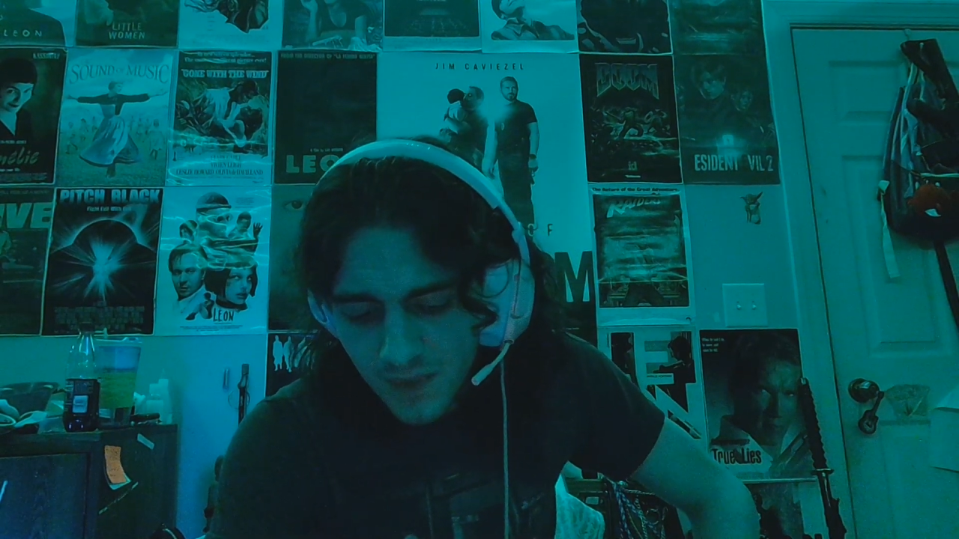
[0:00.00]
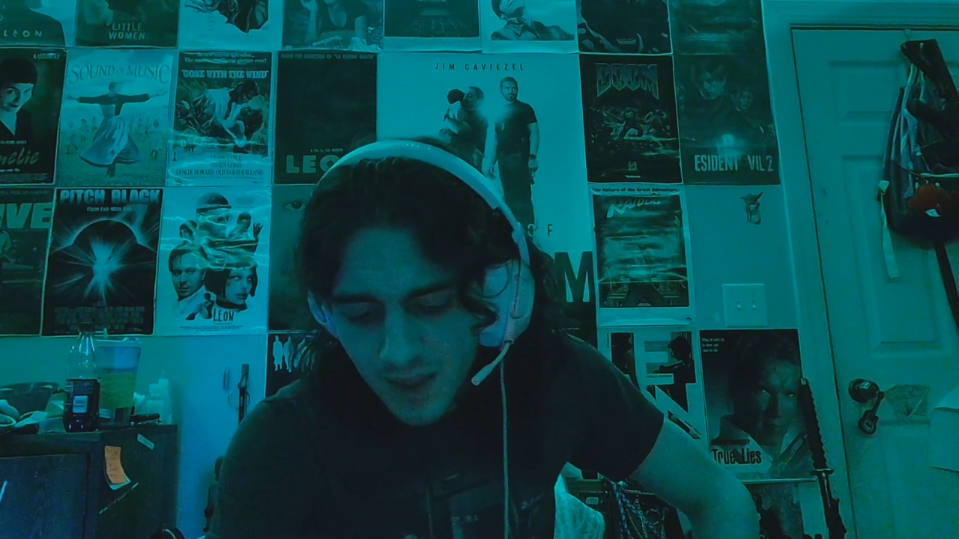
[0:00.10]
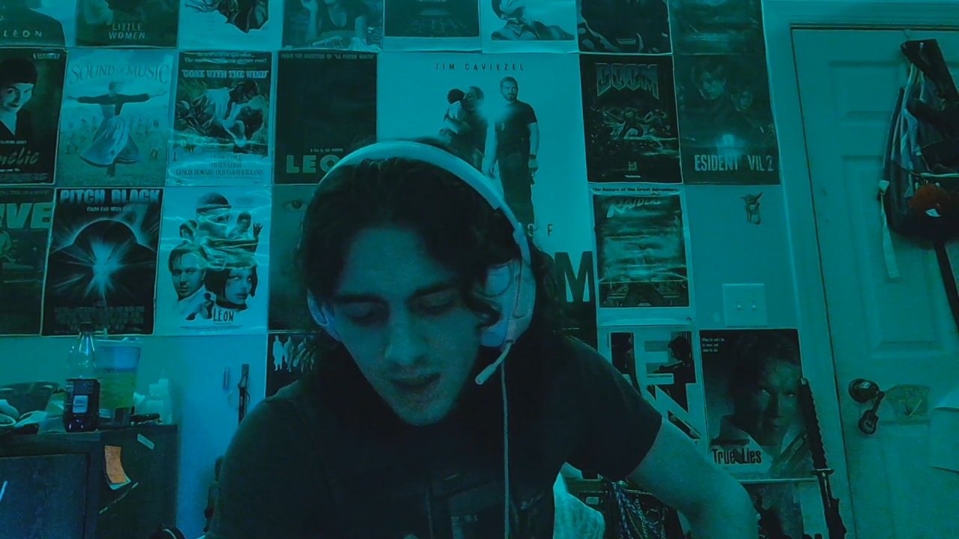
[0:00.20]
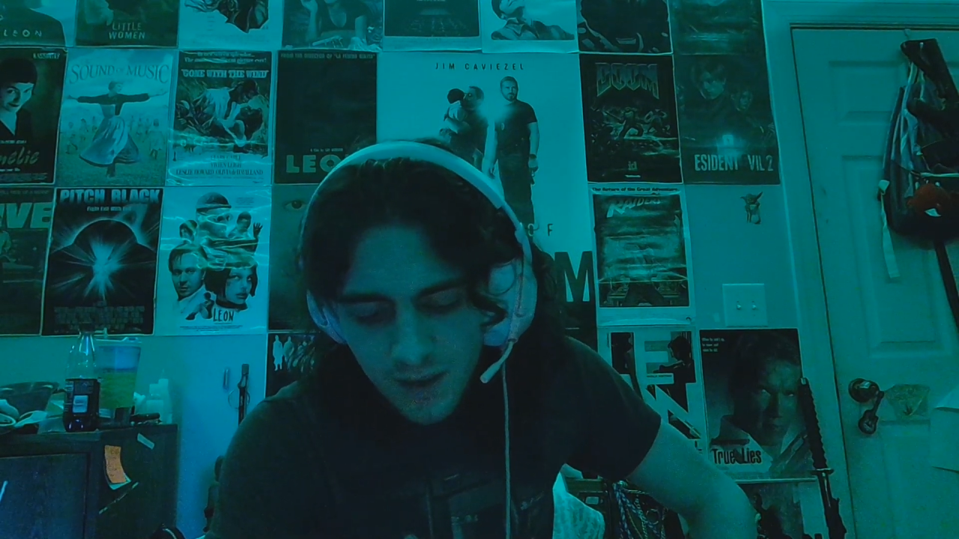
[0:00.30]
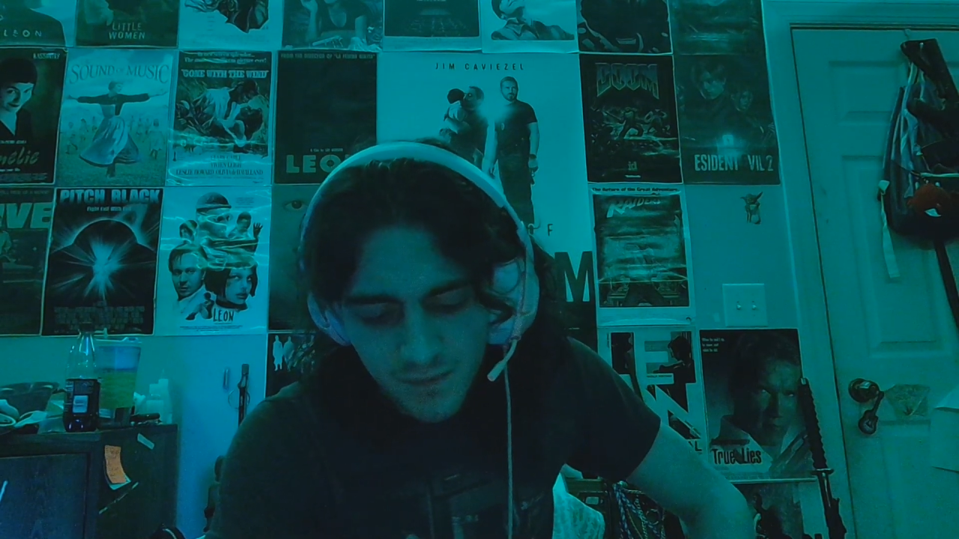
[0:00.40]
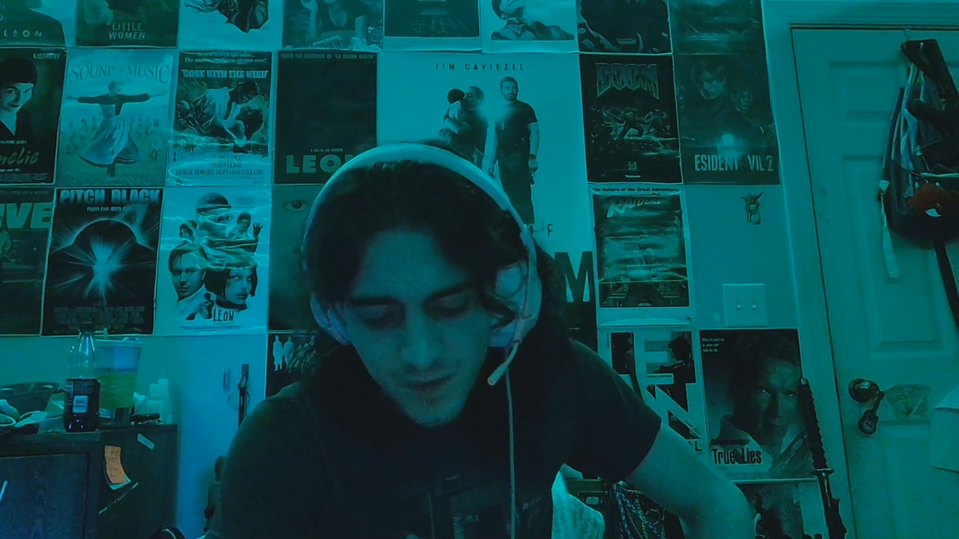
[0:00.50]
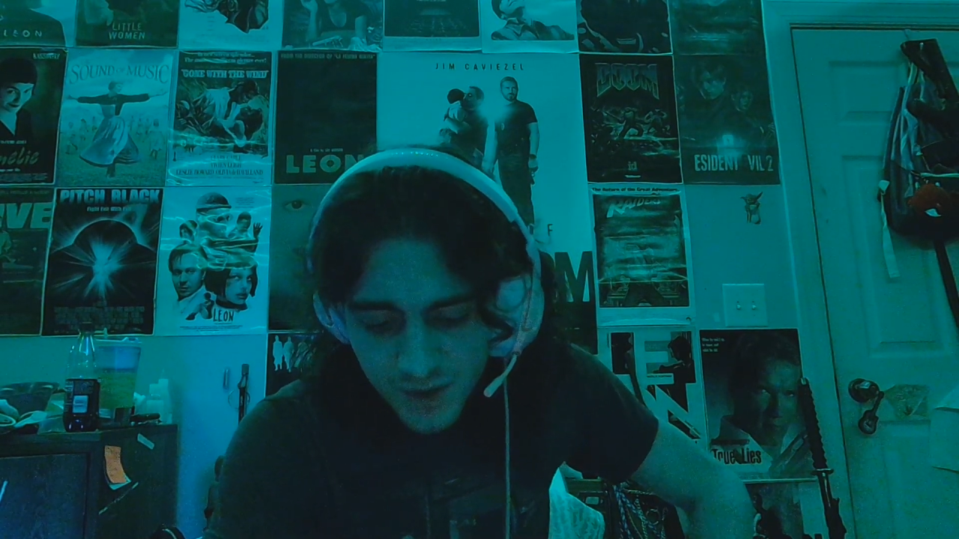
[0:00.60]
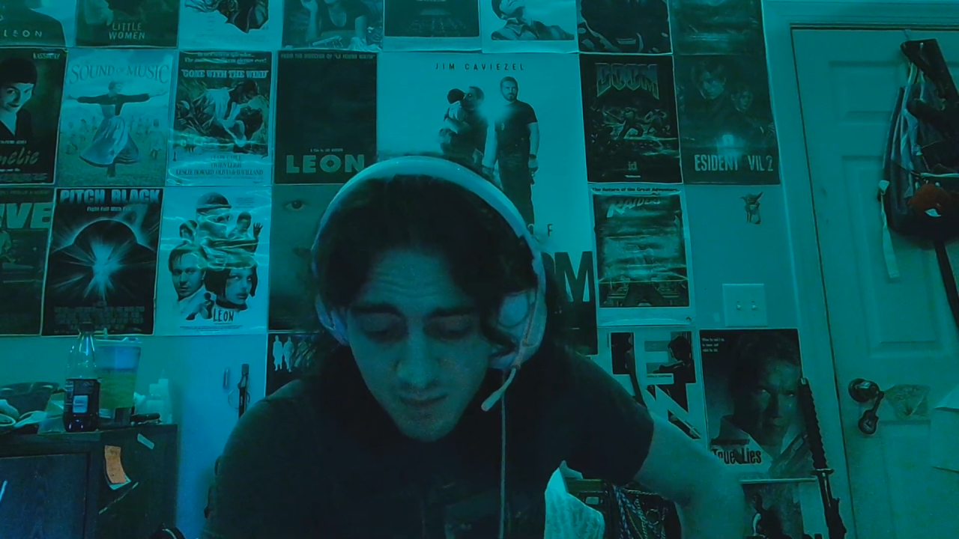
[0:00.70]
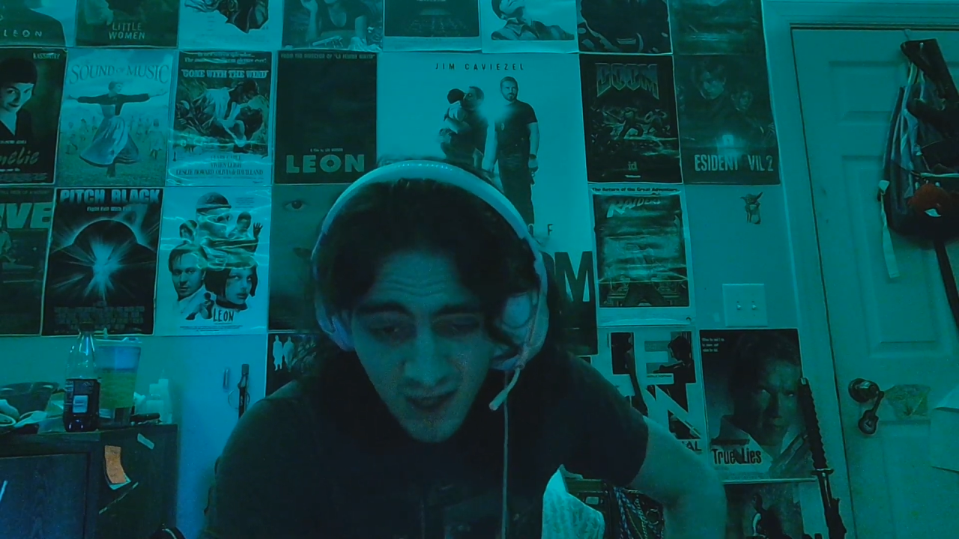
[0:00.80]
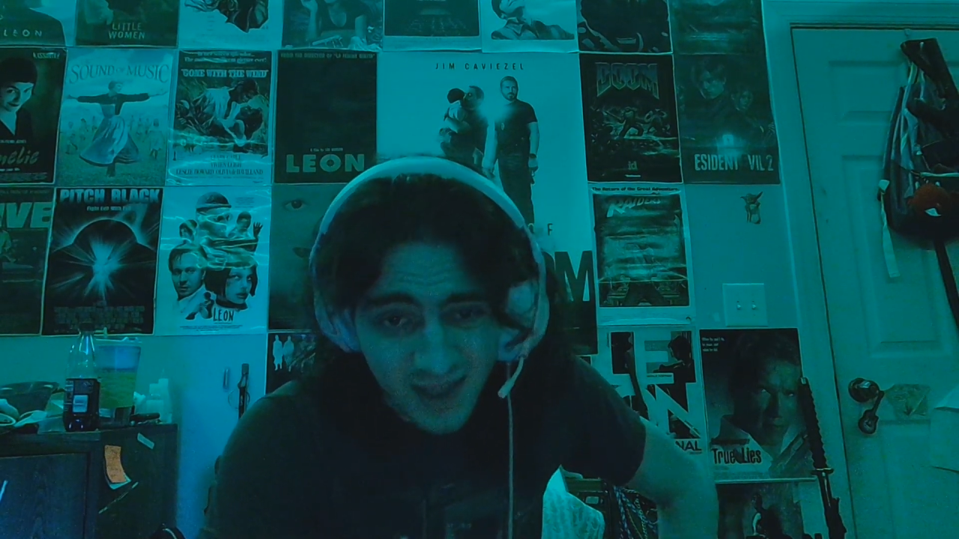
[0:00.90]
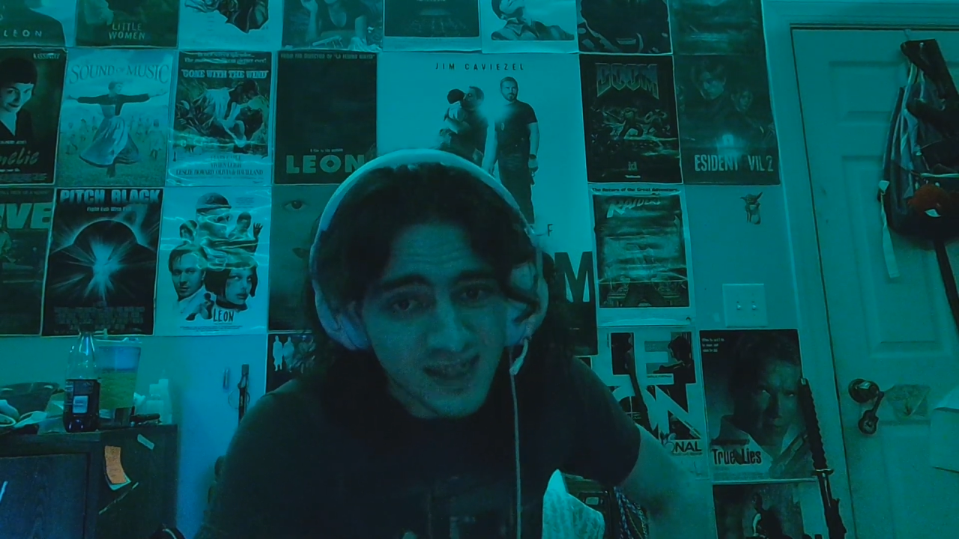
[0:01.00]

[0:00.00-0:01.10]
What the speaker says: There's probably